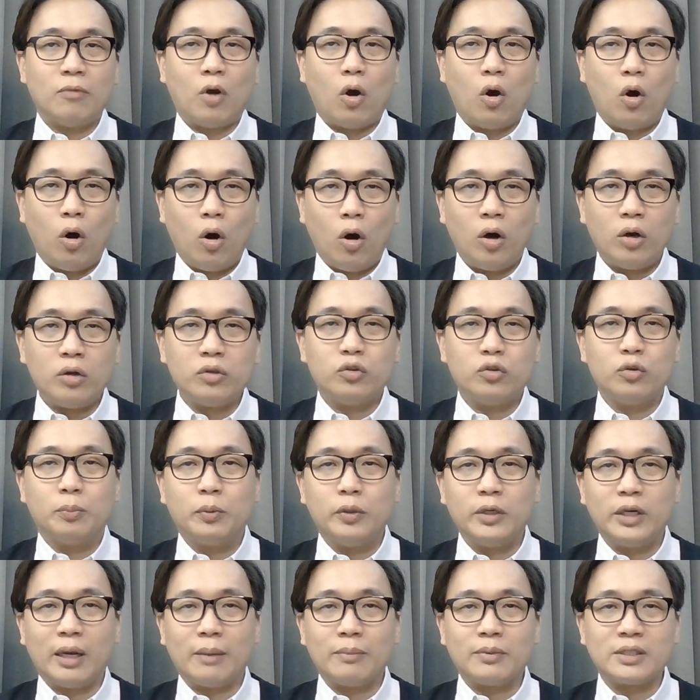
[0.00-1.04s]
or to
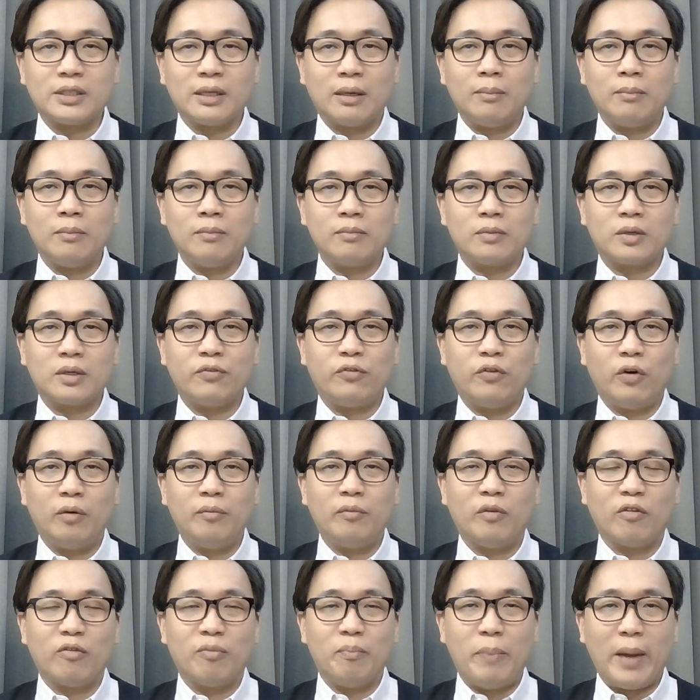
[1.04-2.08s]
put up some
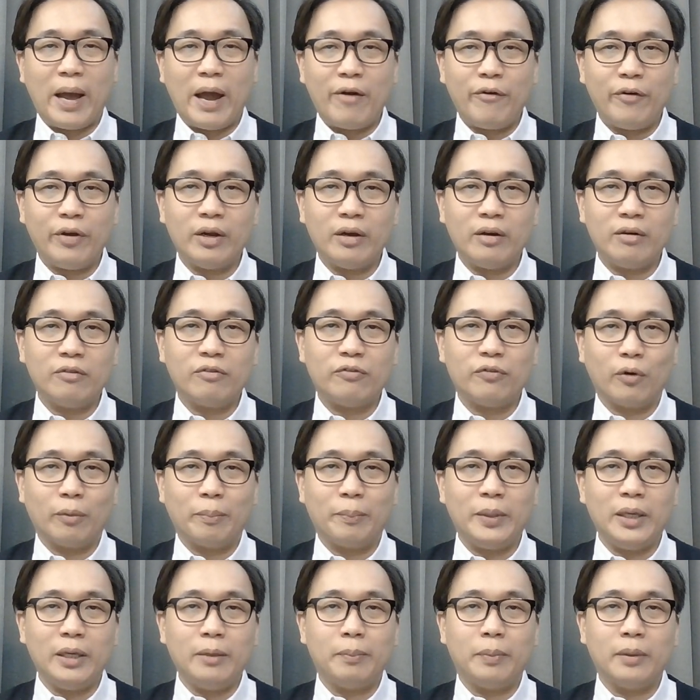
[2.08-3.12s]
form of barrier for
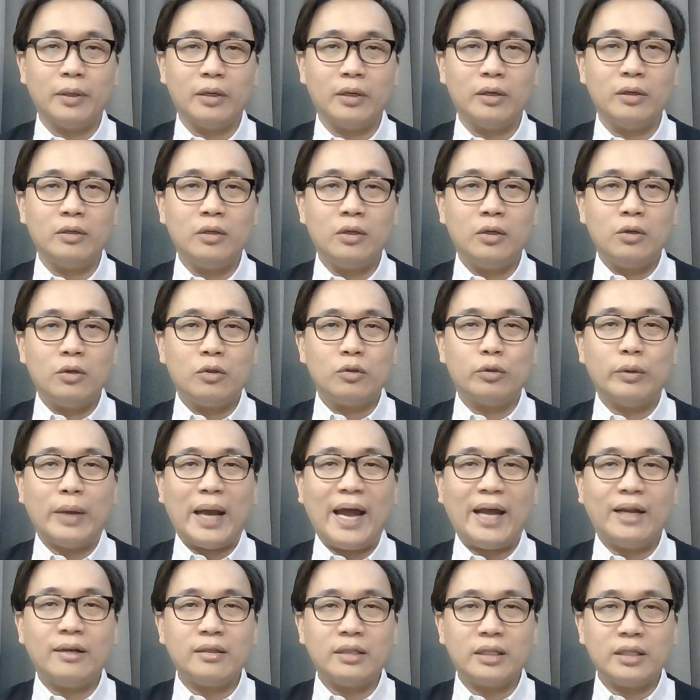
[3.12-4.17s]
people to
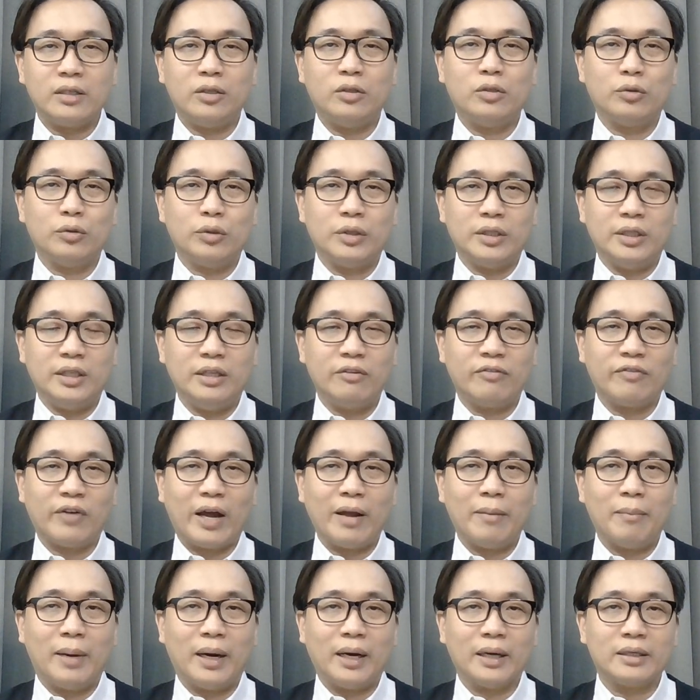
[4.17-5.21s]
enter into the
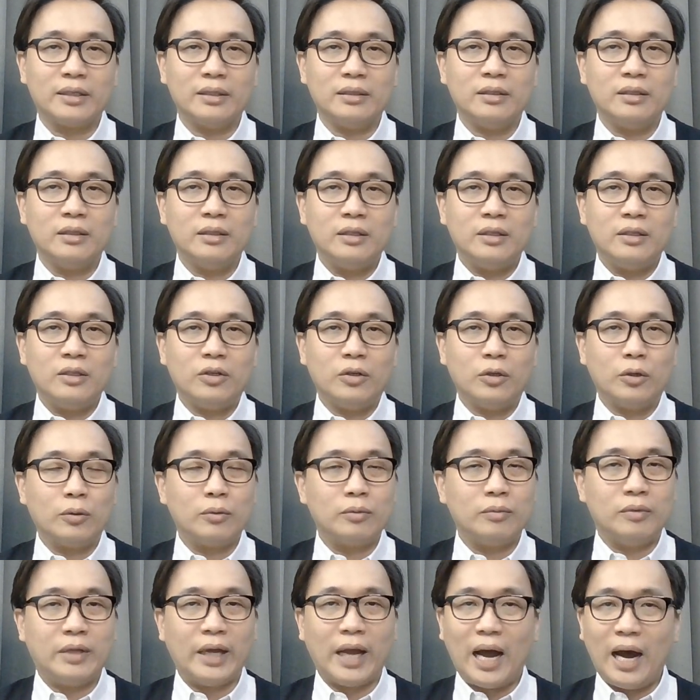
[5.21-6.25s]
DeFi market.
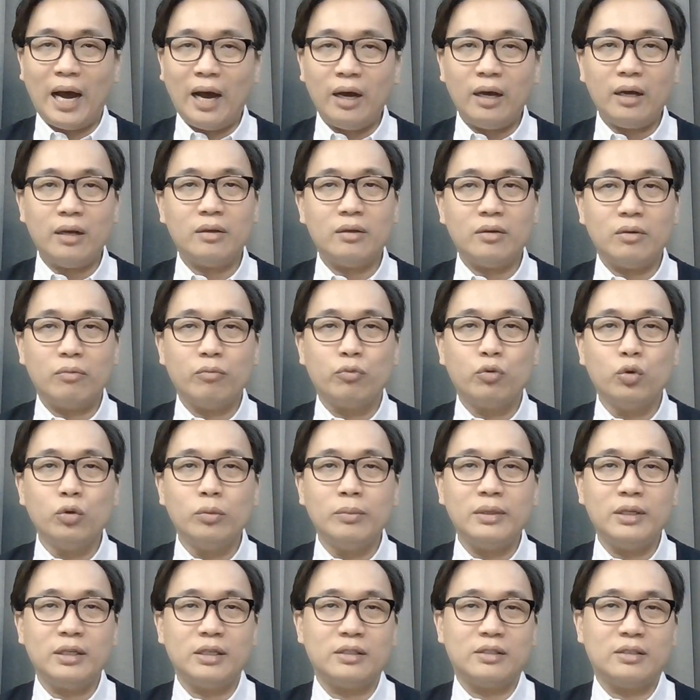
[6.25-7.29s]
There are
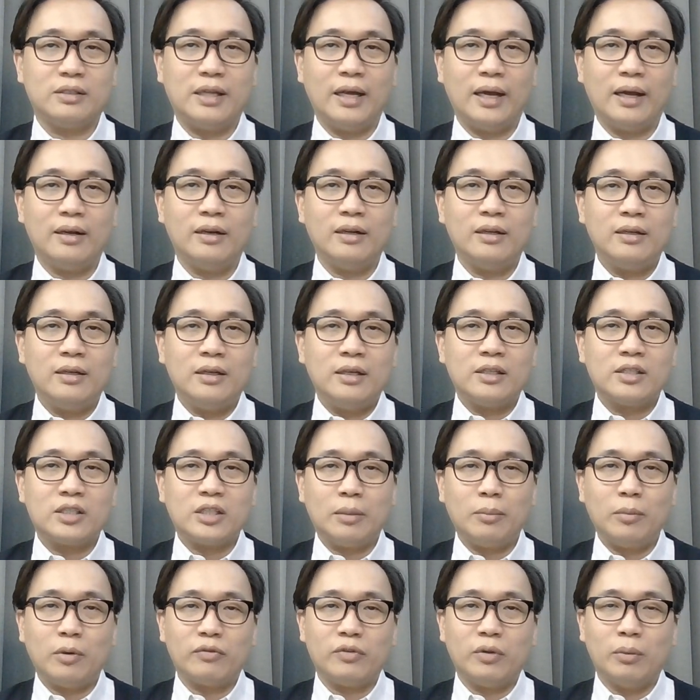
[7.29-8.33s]
rumors that
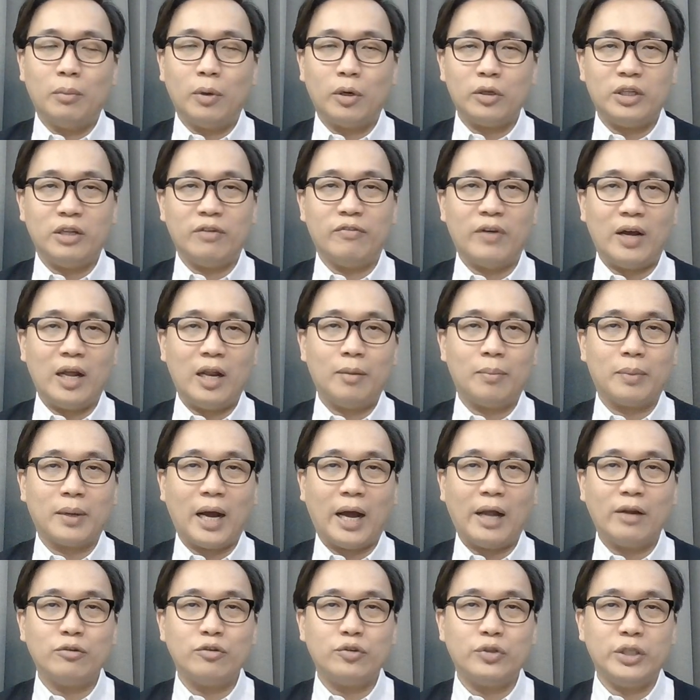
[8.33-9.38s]
some of the more developed
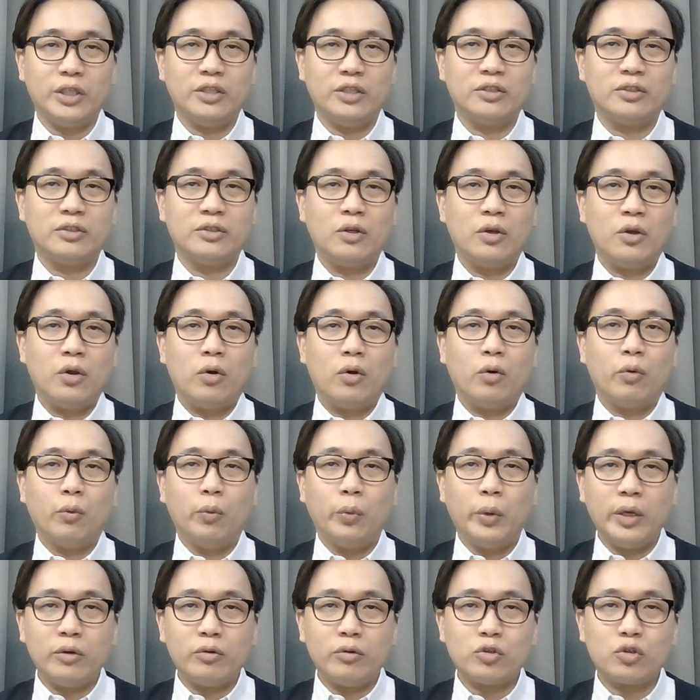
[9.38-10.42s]
countries
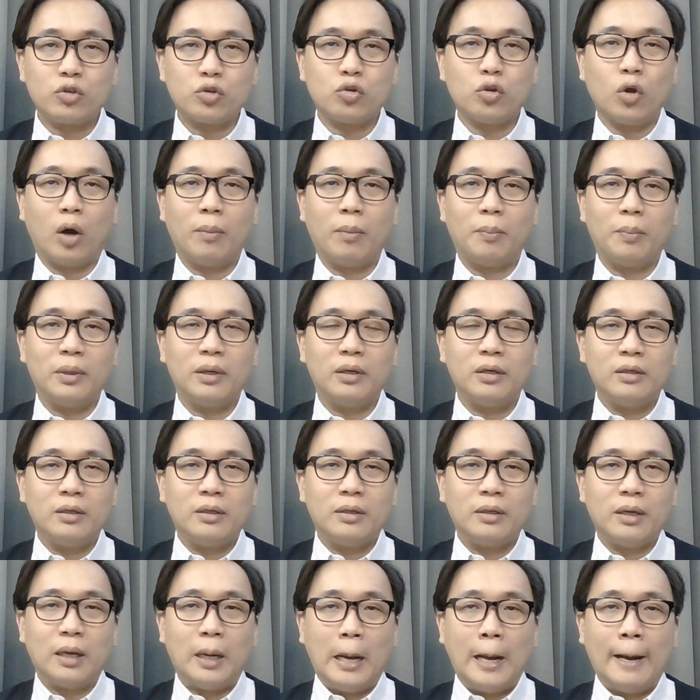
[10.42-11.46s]
will stop
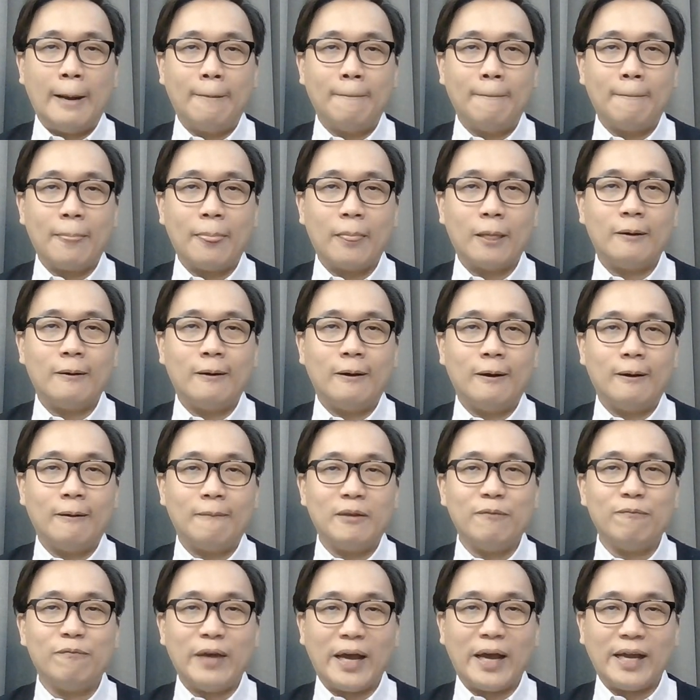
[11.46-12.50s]

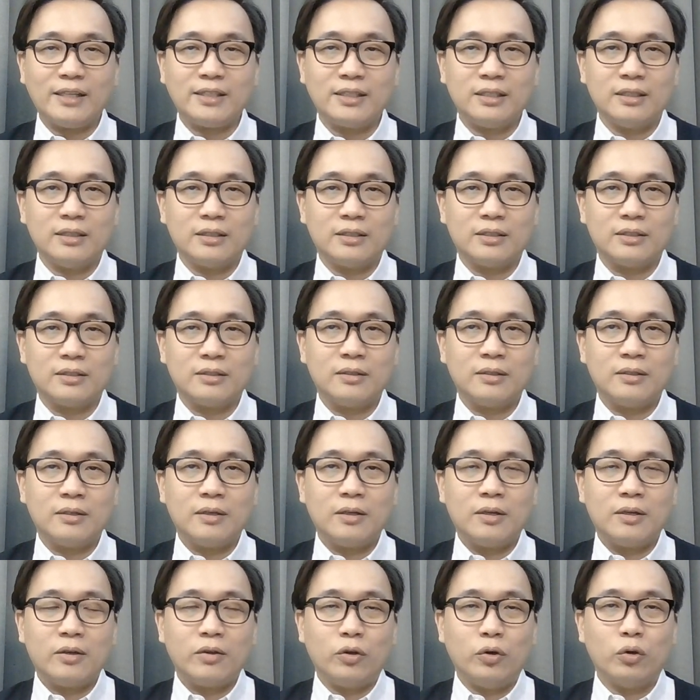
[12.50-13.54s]
investors,
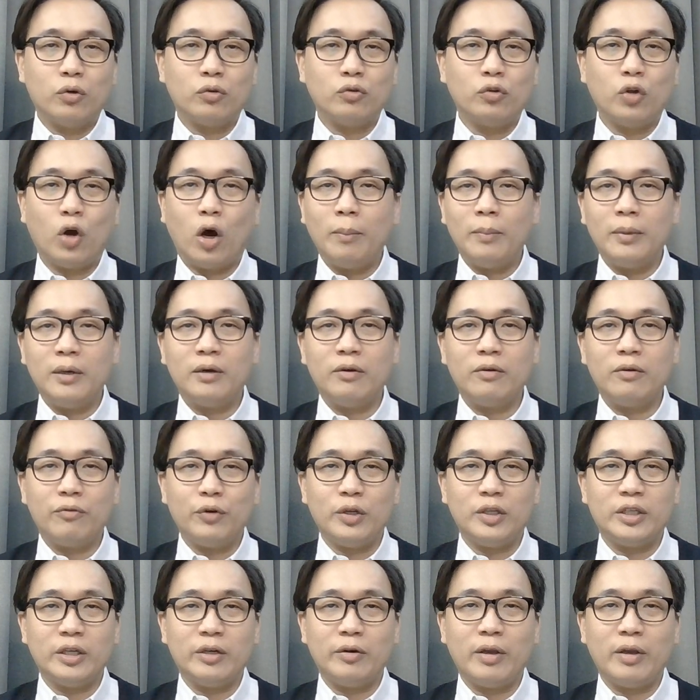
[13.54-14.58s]
normal
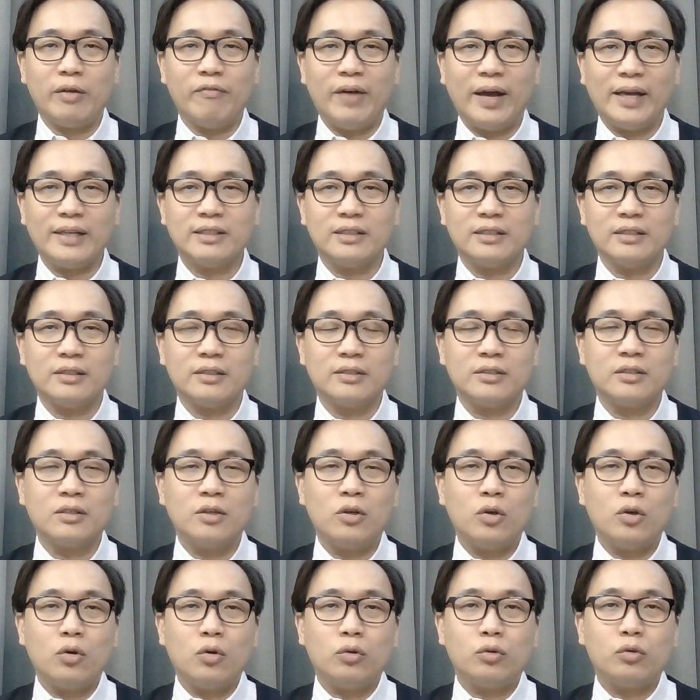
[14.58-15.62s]
retail investors,
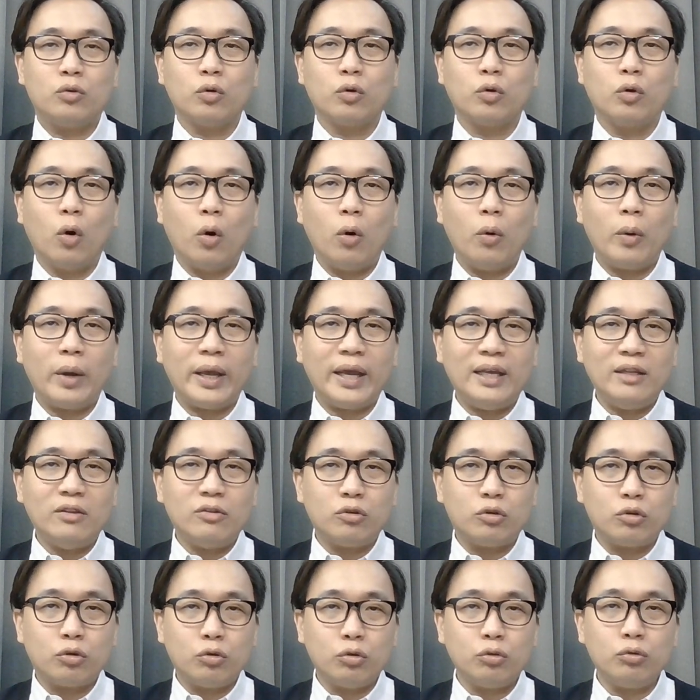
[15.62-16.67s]
to go
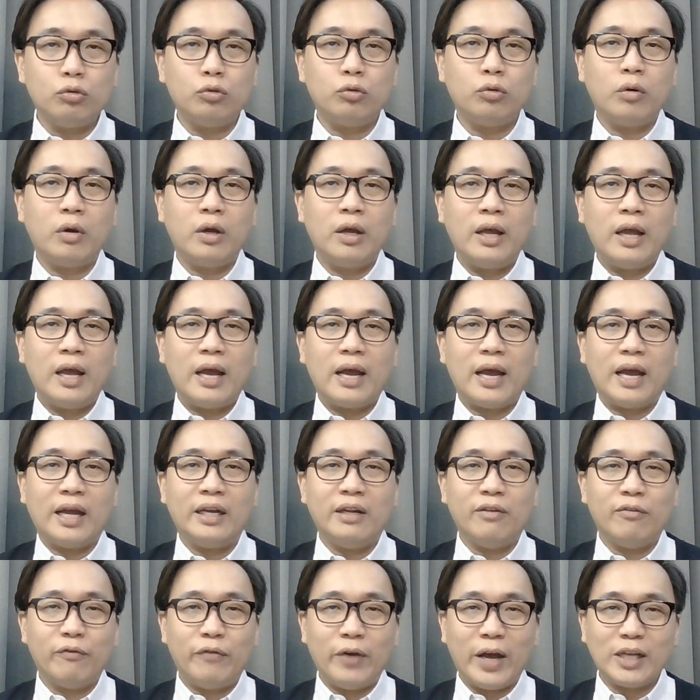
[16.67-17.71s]
into an
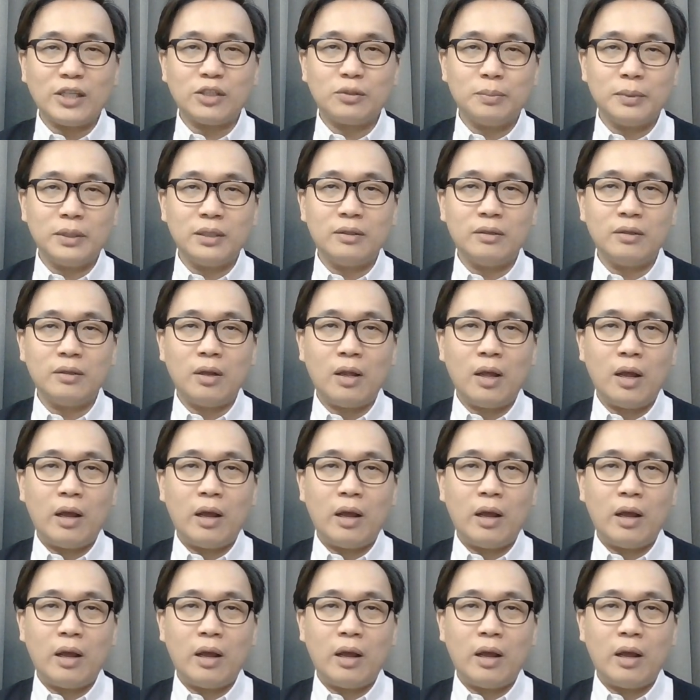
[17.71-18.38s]
investment